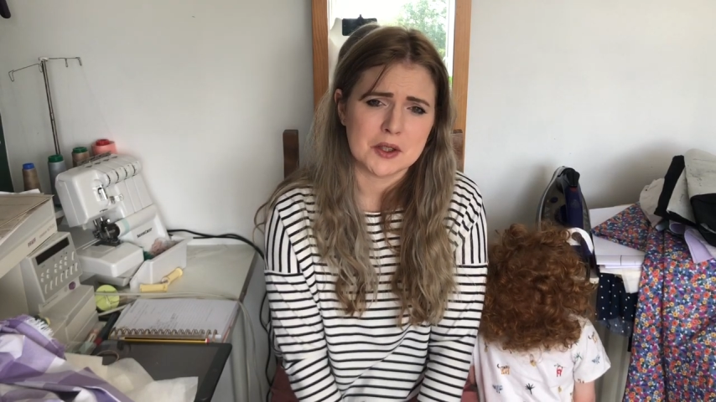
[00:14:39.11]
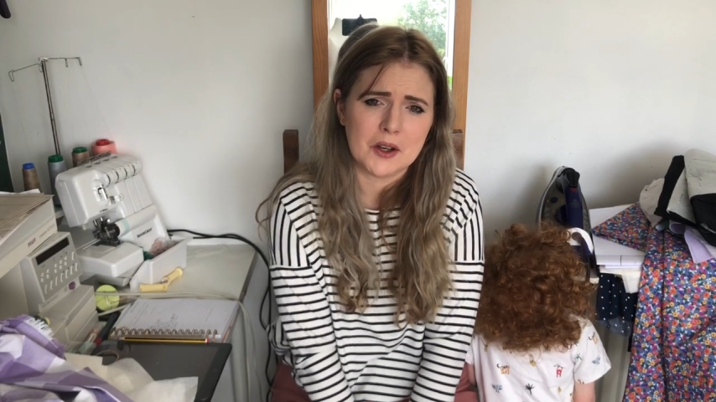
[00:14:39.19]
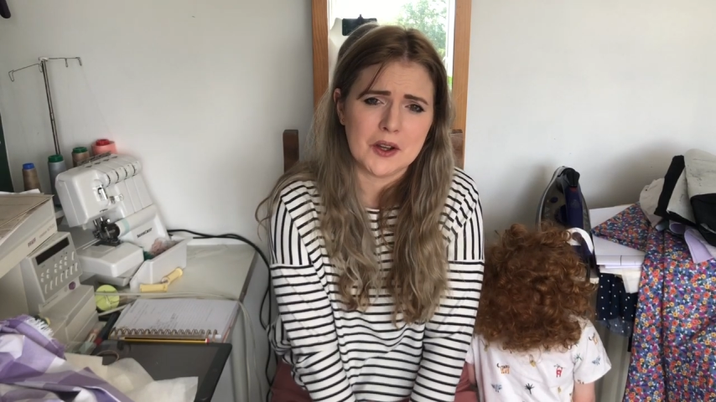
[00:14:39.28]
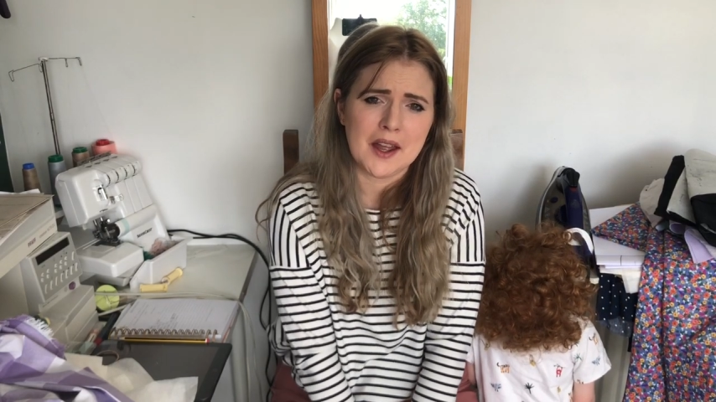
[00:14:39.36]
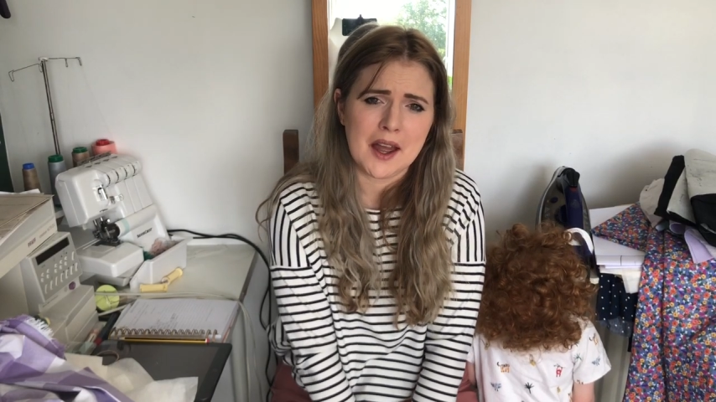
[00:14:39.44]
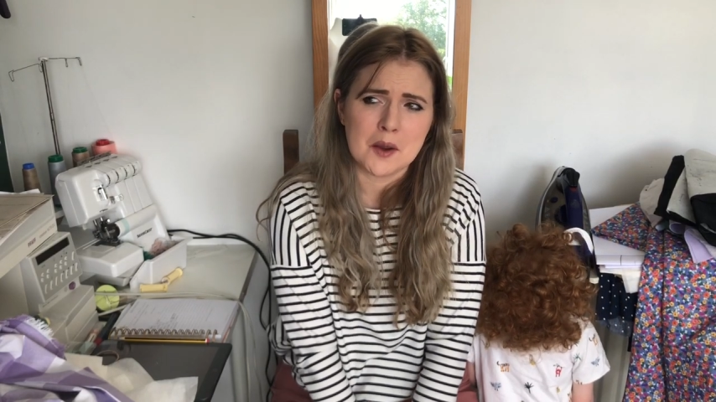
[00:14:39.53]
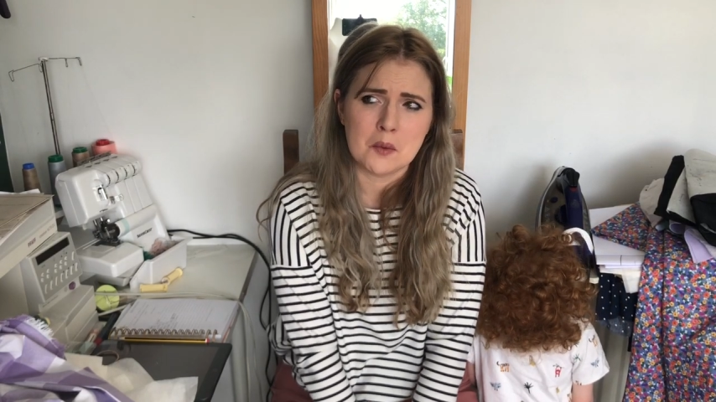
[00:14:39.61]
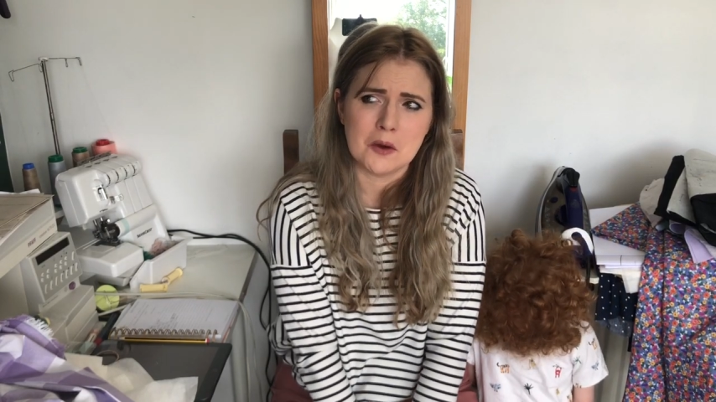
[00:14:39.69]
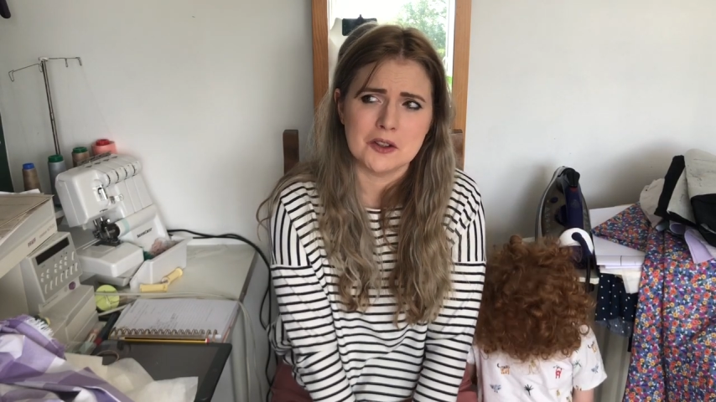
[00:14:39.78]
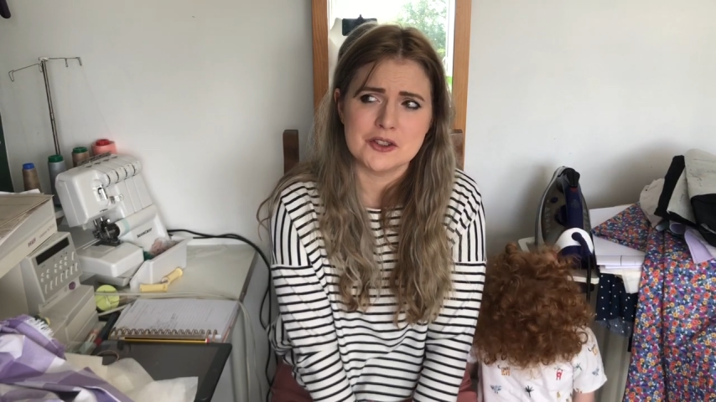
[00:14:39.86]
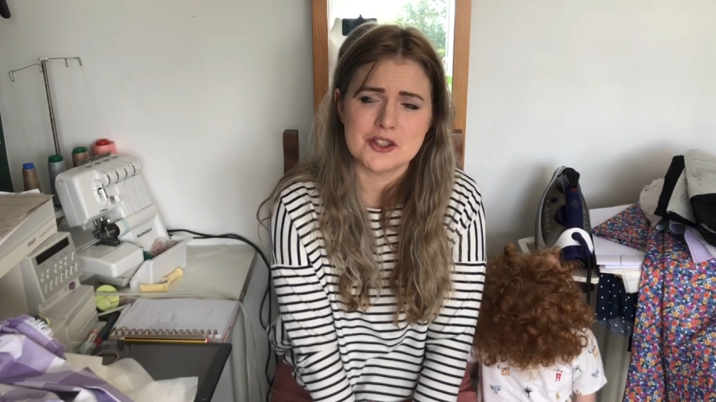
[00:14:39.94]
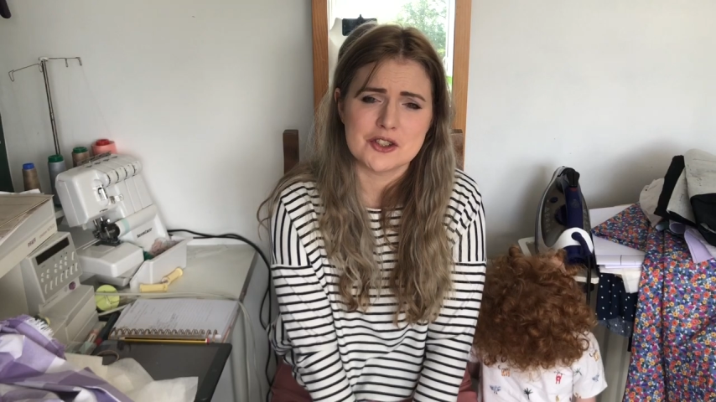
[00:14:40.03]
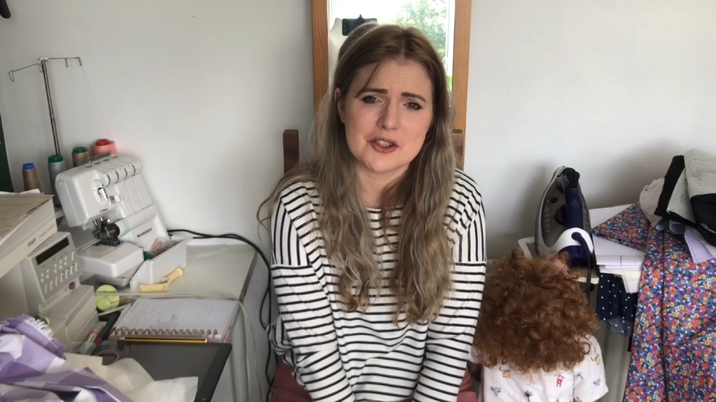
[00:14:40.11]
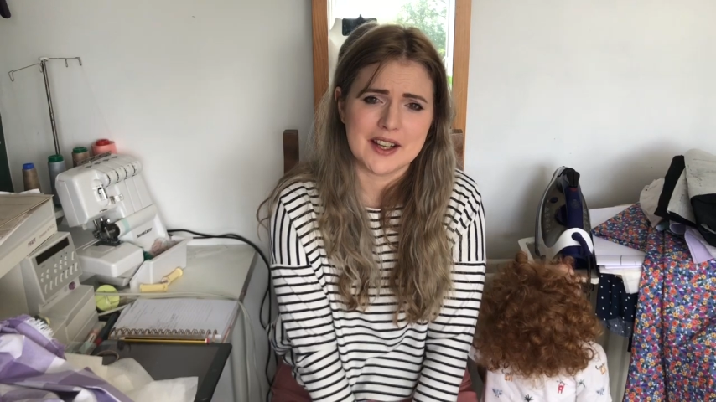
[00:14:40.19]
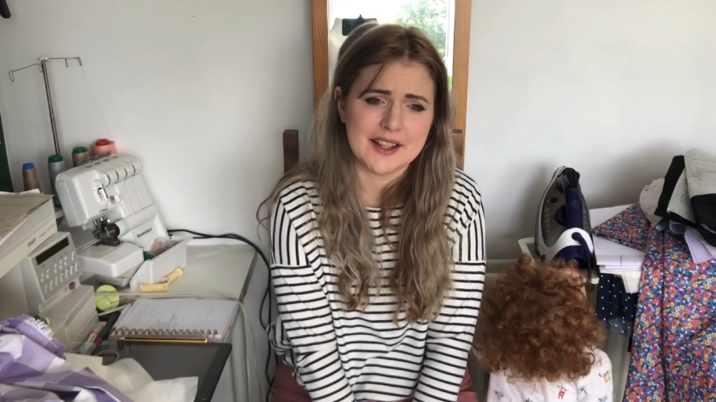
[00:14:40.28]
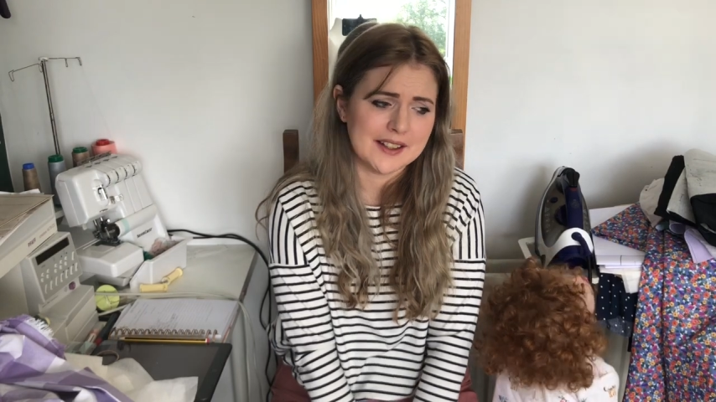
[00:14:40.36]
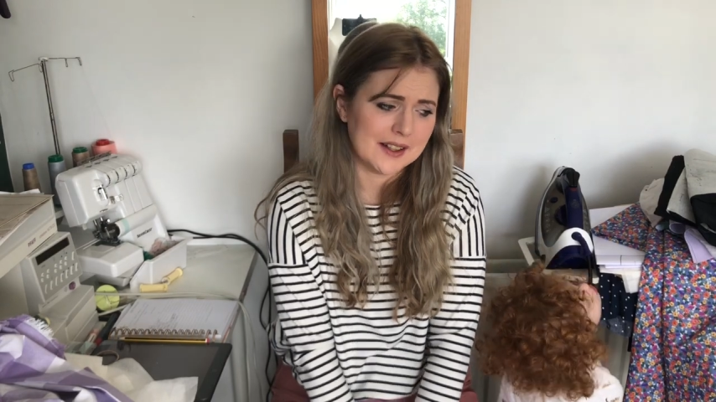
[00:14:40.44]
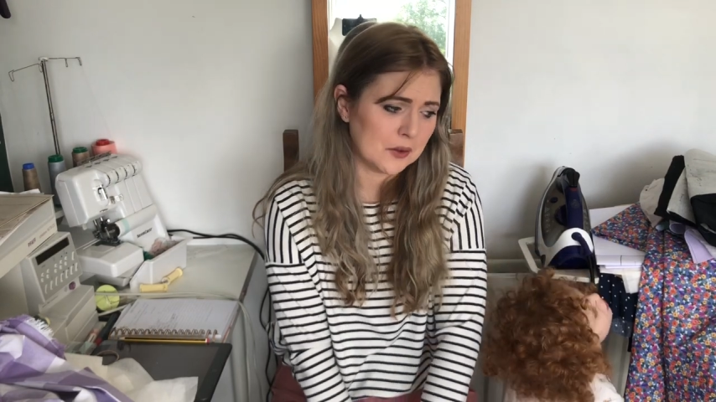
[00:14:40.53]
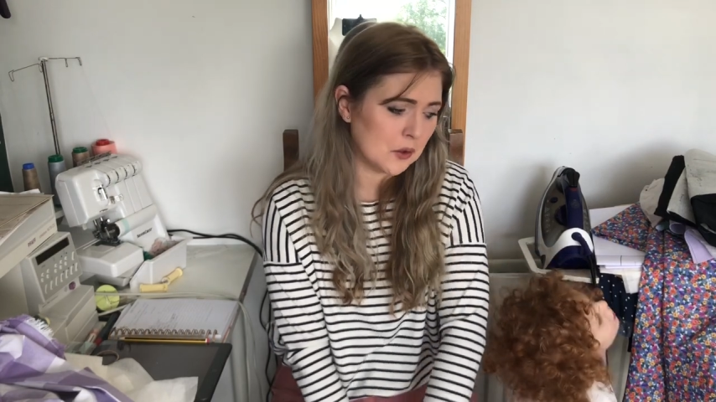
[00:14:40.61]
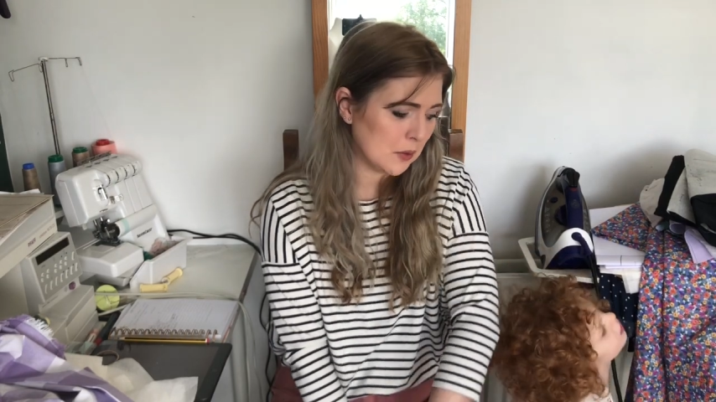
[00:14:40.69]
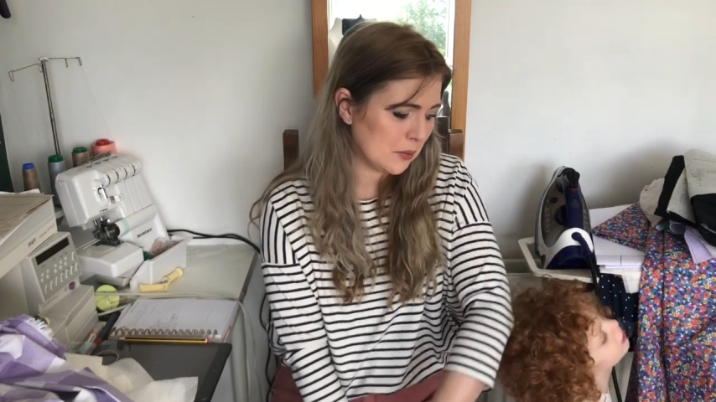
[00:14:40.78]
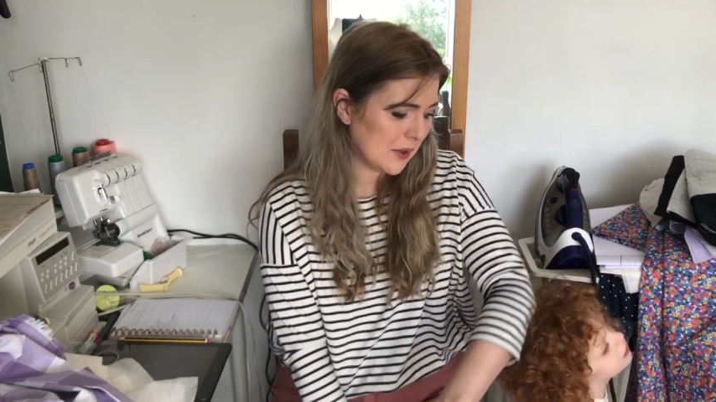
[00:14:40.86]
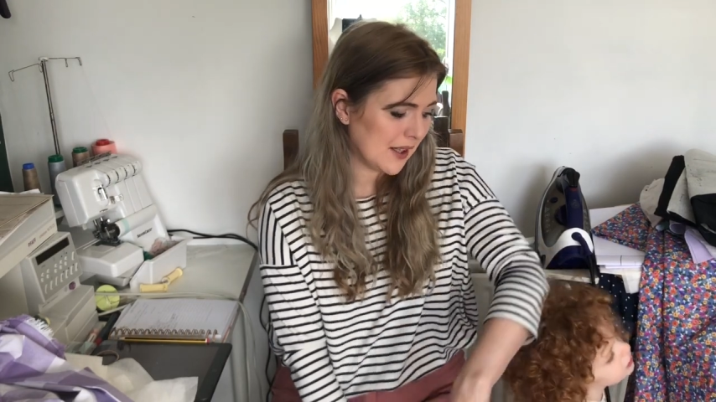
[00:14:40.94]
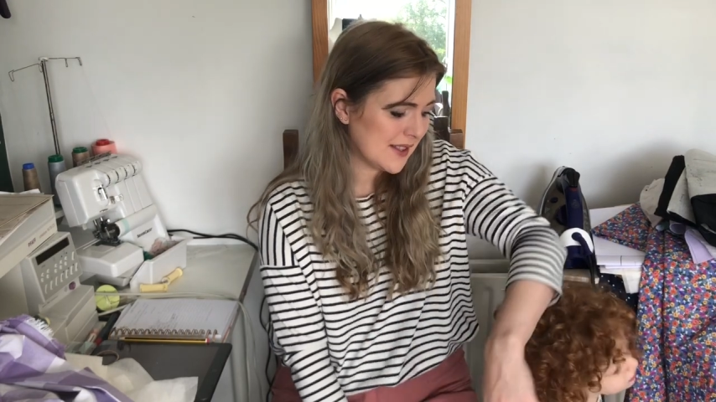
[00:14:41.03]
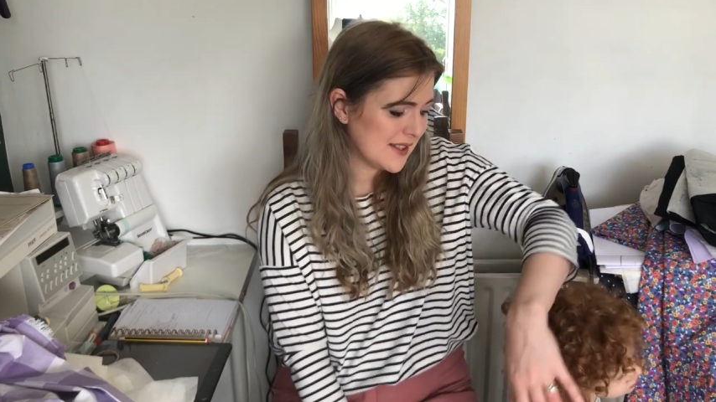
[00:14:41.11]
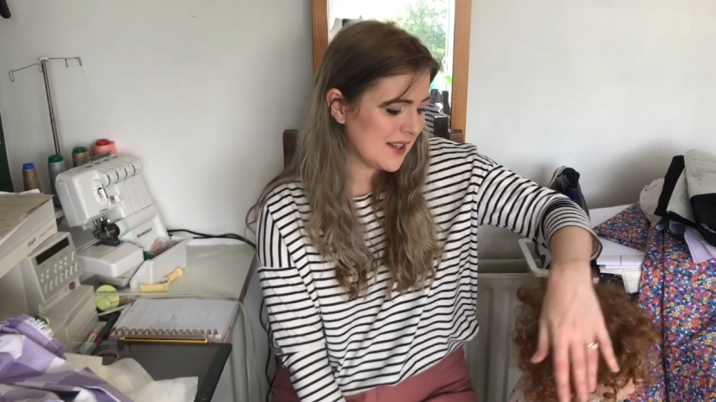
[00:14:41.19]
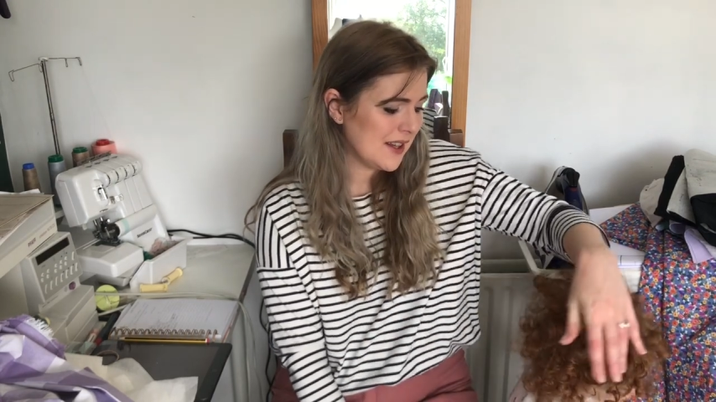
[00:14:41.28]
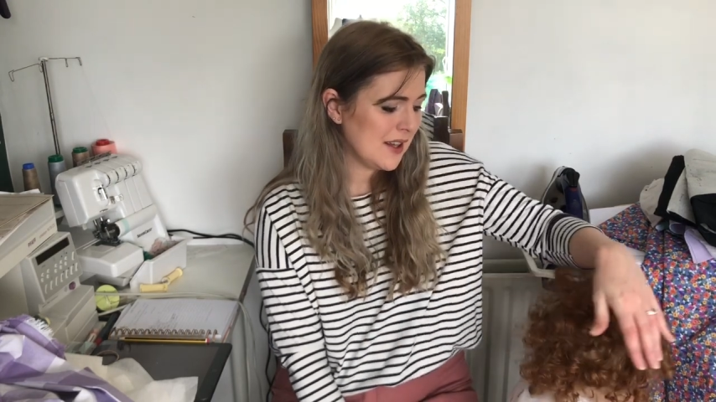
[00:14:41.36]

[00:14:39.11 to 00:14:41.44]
how I want to try and incorporate